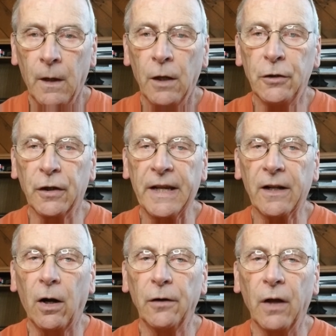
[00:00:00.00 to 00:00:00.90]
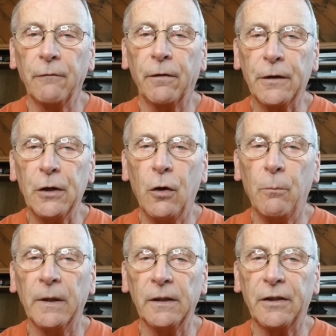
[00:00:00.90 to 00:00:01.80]
You'll get our done-for-you
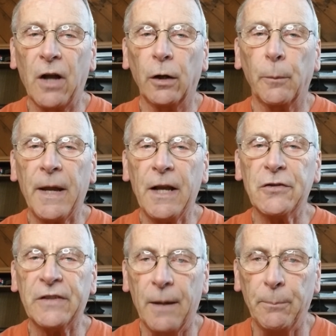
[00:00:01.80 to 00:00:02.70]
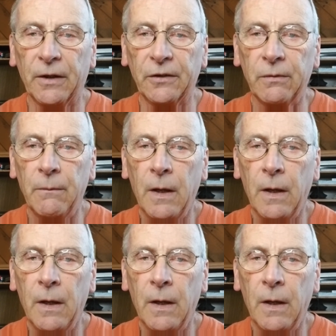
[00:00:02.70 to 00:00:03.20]
million dollar page templates